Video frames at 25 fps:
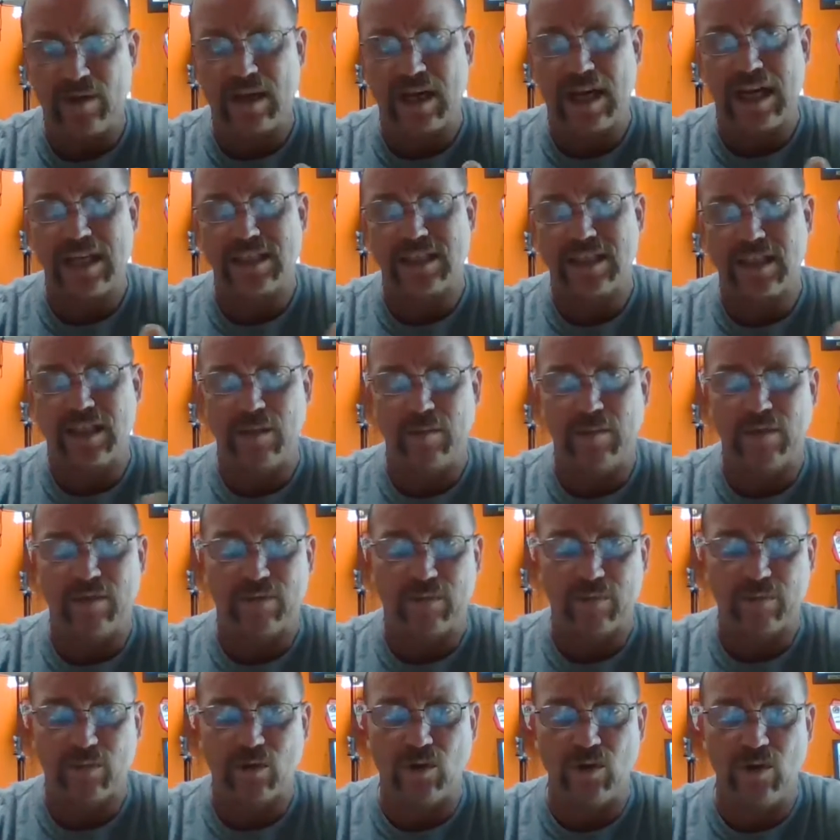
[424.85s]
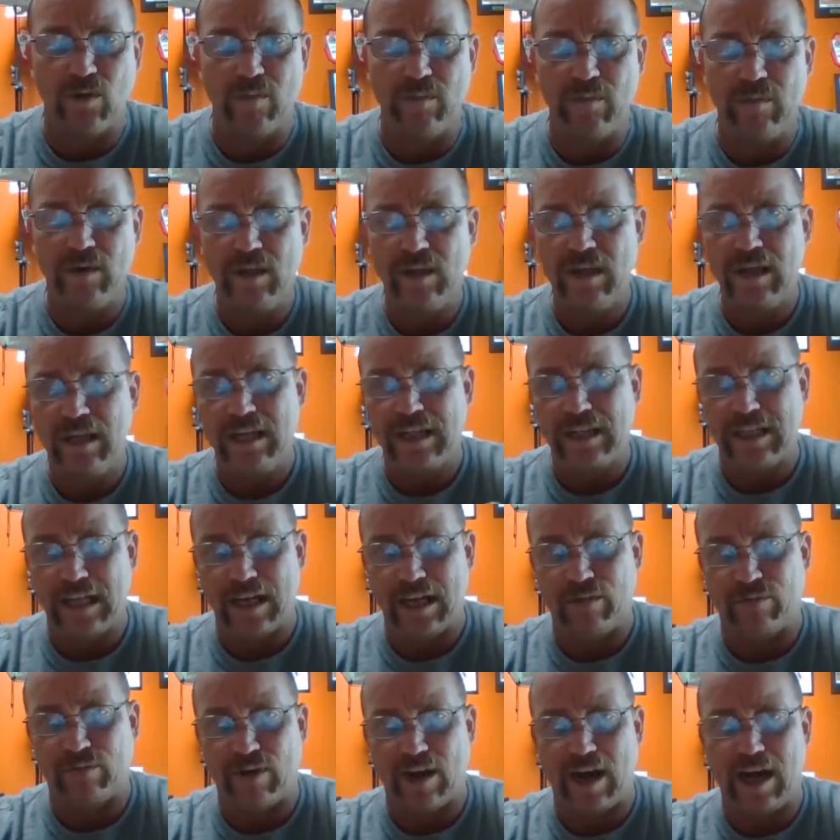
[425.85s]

The guys can come in from Croom late